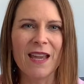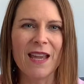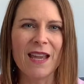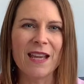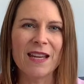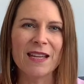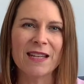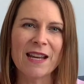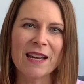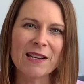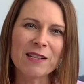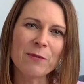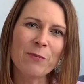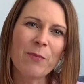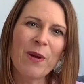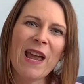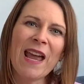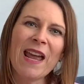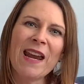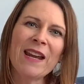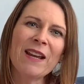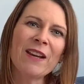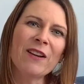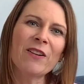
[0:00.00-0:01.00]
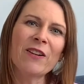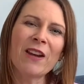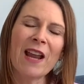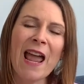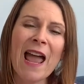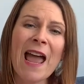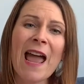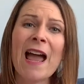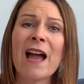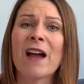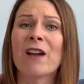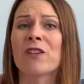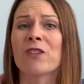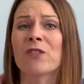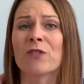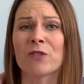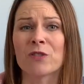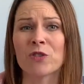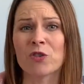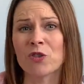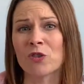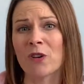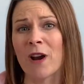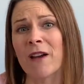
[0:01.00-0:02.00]
Now, depending on how you're
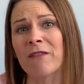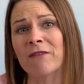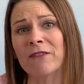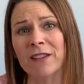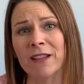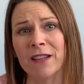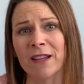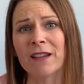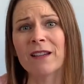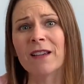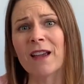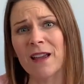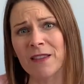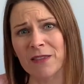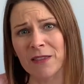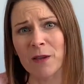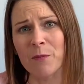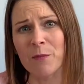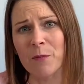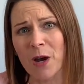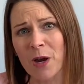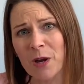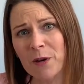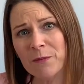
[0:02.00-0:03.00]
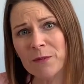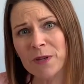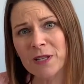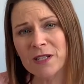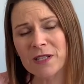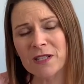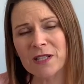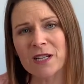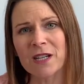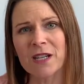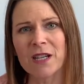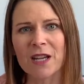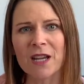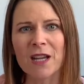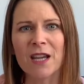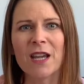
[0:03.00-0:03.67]
traveling at the moment,